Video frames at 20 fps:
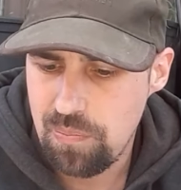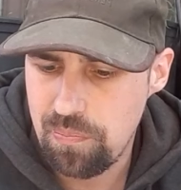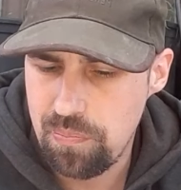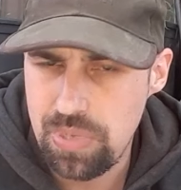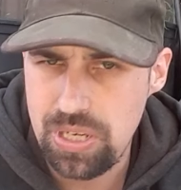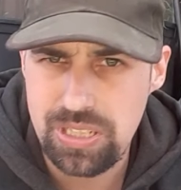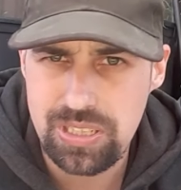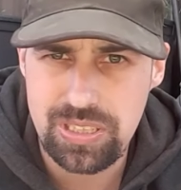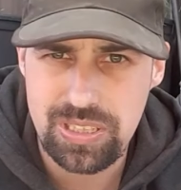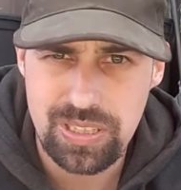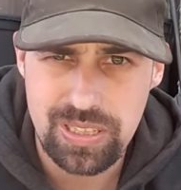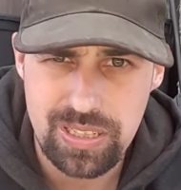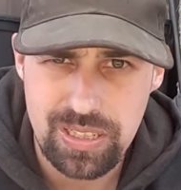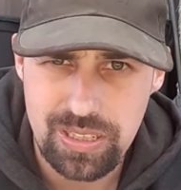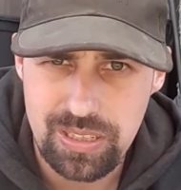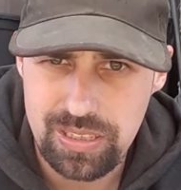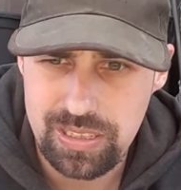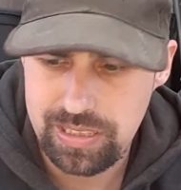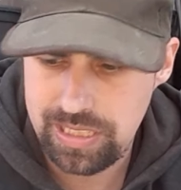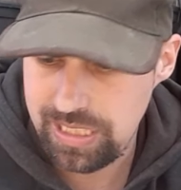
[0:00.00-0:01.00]
but
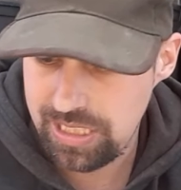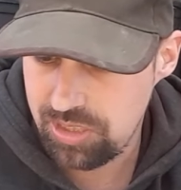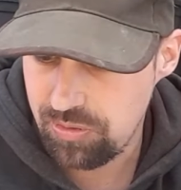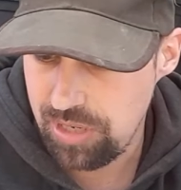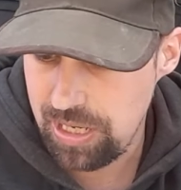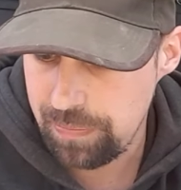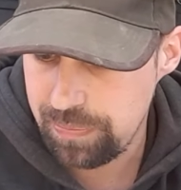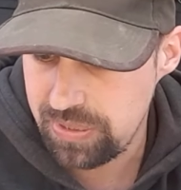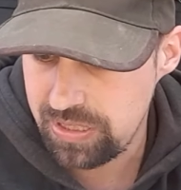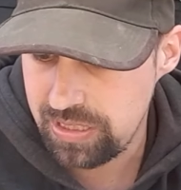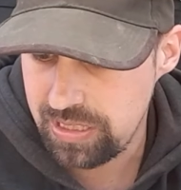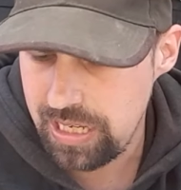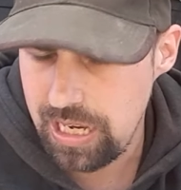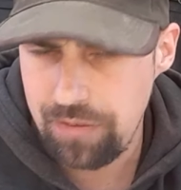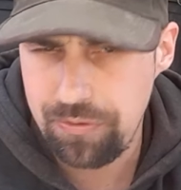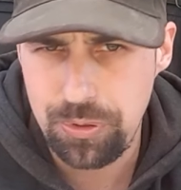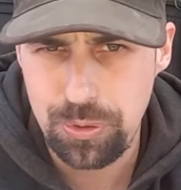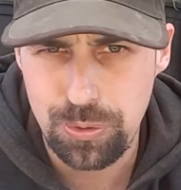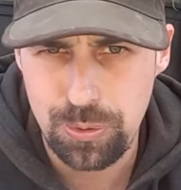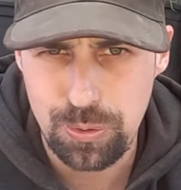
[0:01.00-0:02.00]
these traps,
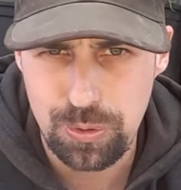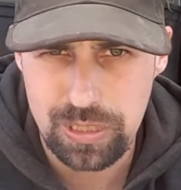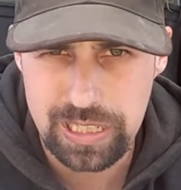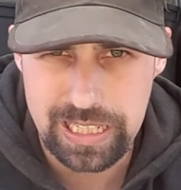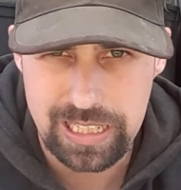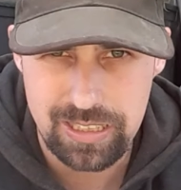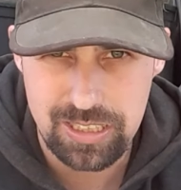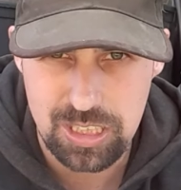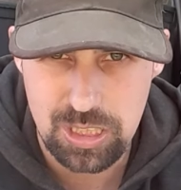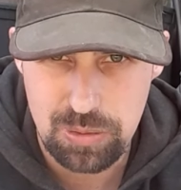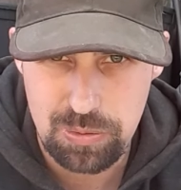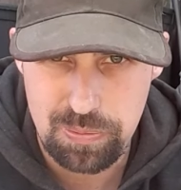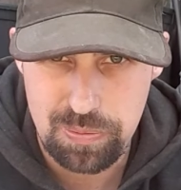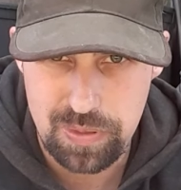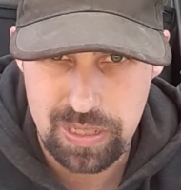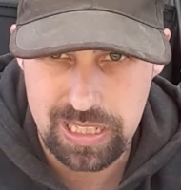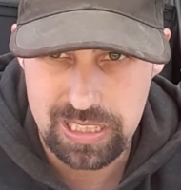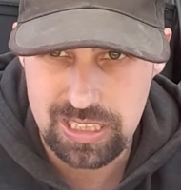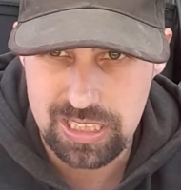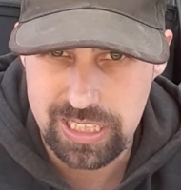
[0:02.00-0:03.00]
if you can
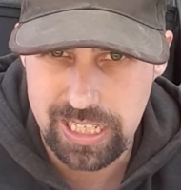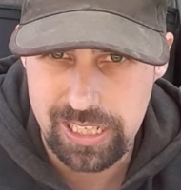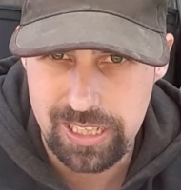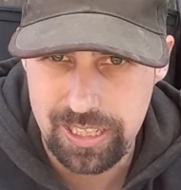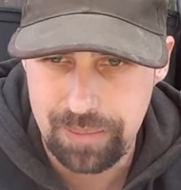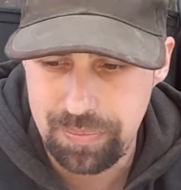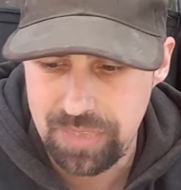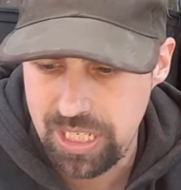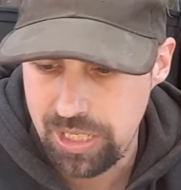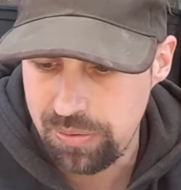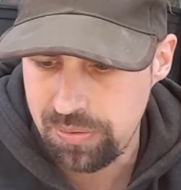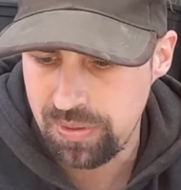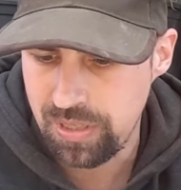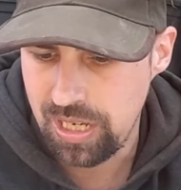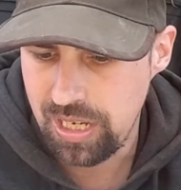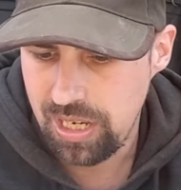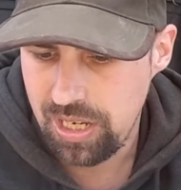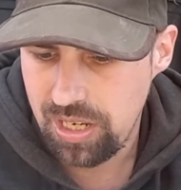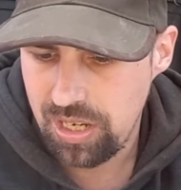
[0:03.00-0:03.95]
uh, scale them down,